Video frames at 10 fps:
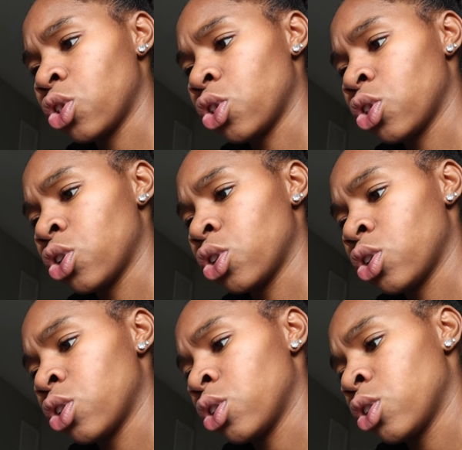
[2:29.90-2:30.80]

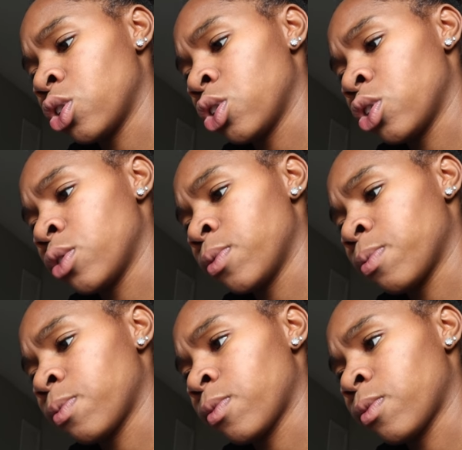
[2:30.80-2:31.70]

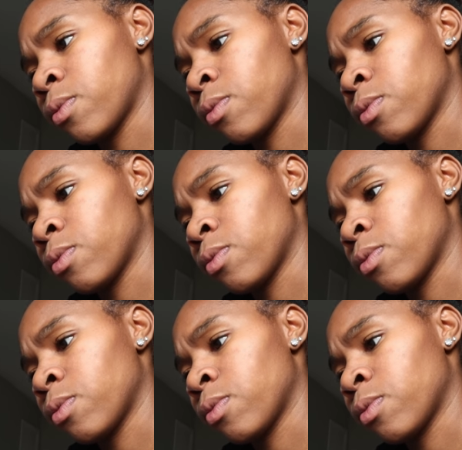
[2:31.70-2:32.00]
(silence)